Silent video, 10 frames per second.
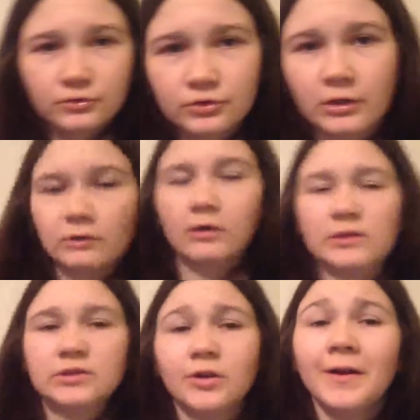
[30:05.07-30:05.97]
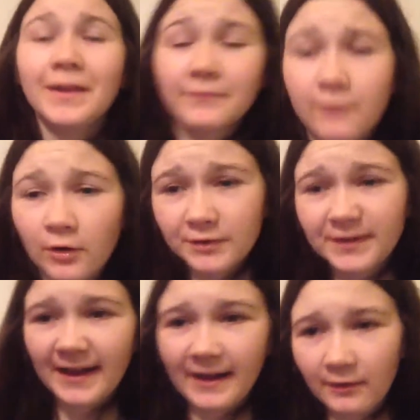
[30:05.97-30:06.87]
So guys, I gotta end the vlog
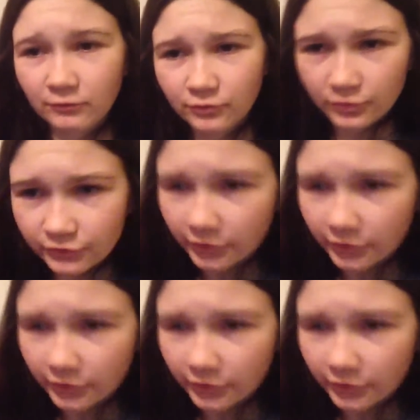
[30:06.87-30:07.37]
now because